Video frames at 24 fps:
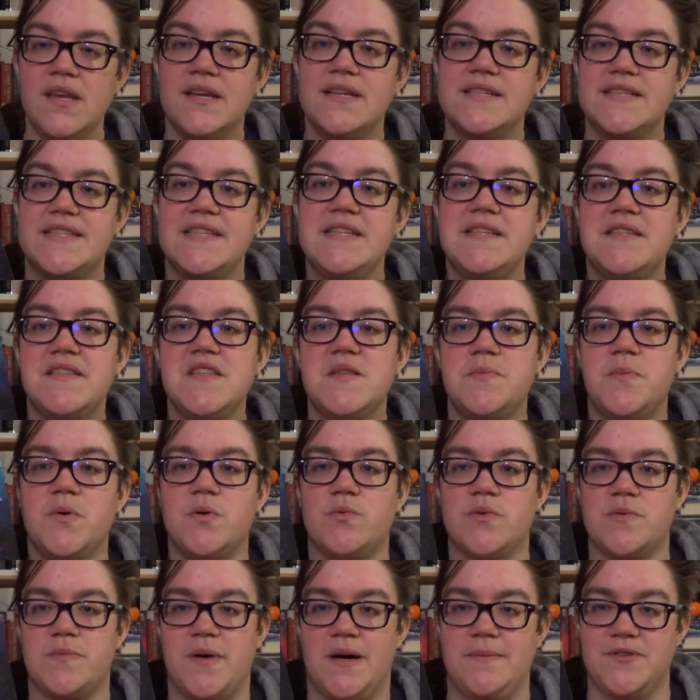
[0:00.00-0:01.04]
Since this book
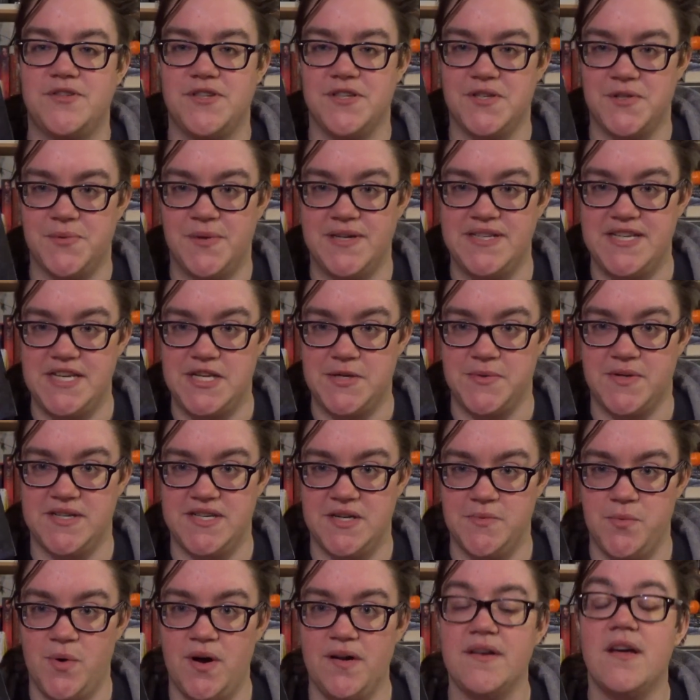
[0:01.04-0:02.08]
was published in
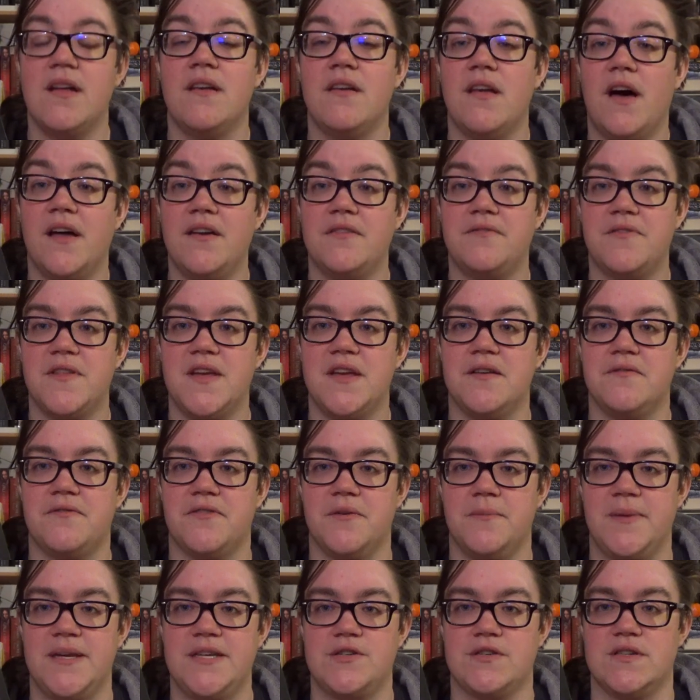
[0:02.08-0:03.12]
2021, a lot of the
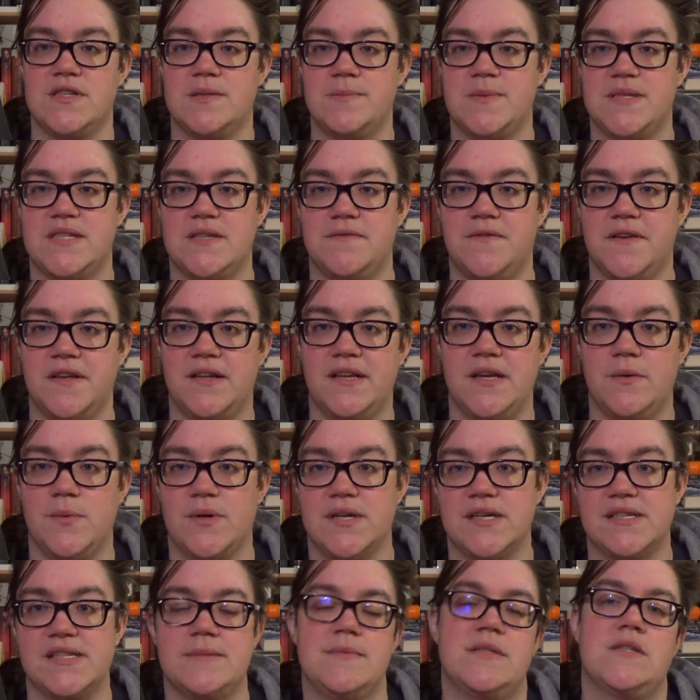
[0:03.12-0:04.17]
information, specifically when
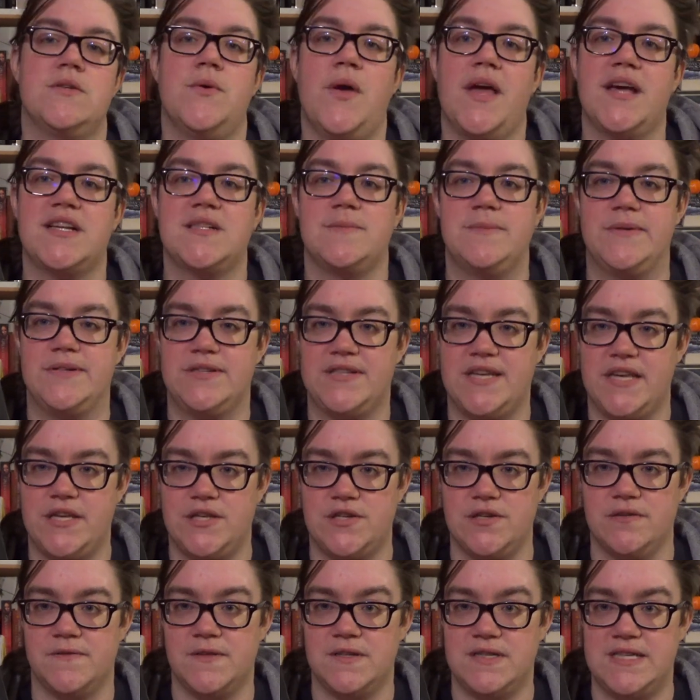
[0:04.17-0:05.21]
it comes to
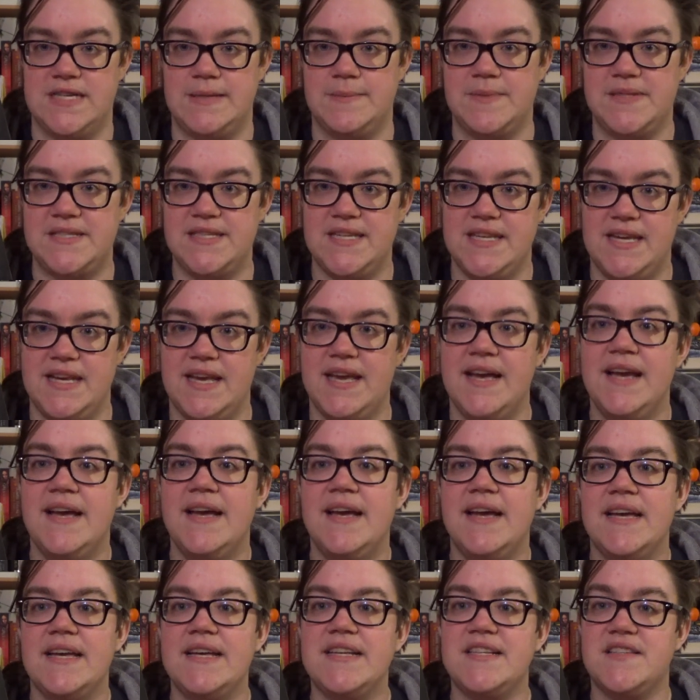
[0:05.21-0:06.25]
exploitation of the deep sea,
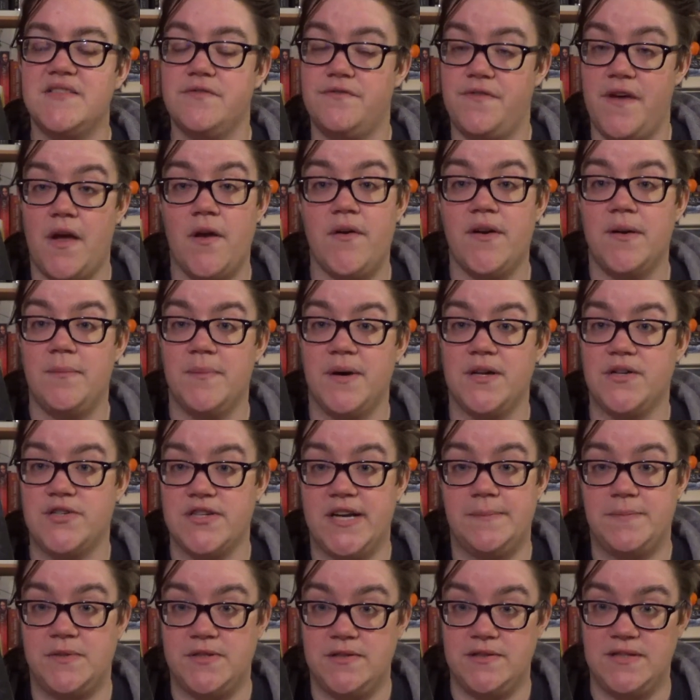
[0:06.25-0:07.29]
is very much
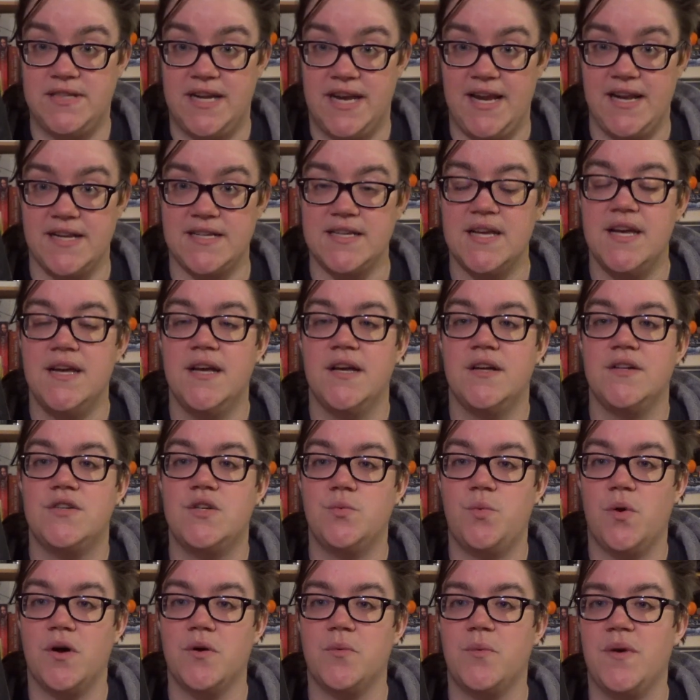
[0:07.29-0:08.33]
up to date to
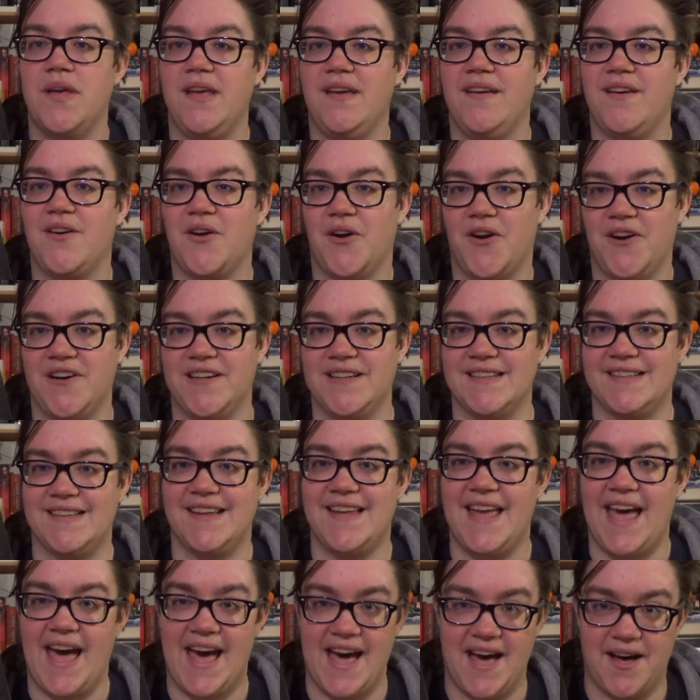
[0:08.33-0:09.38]
what we
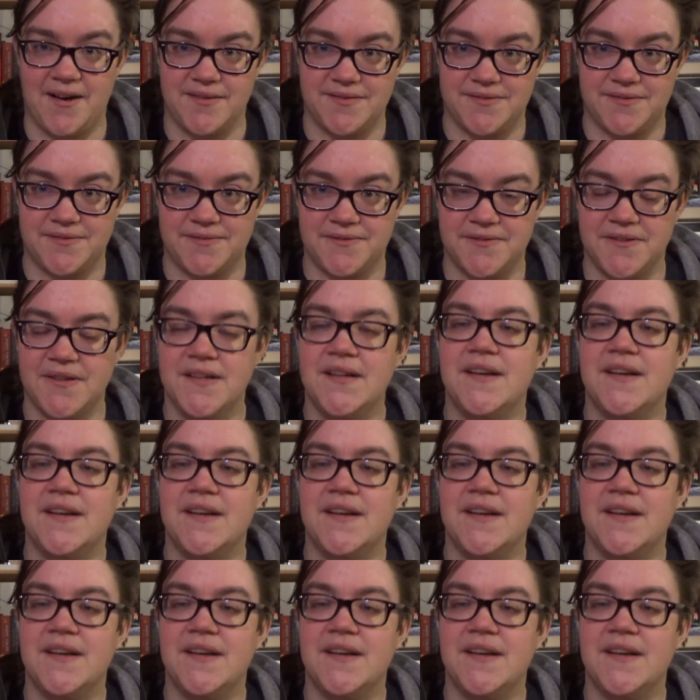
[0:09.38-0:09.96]
currently have,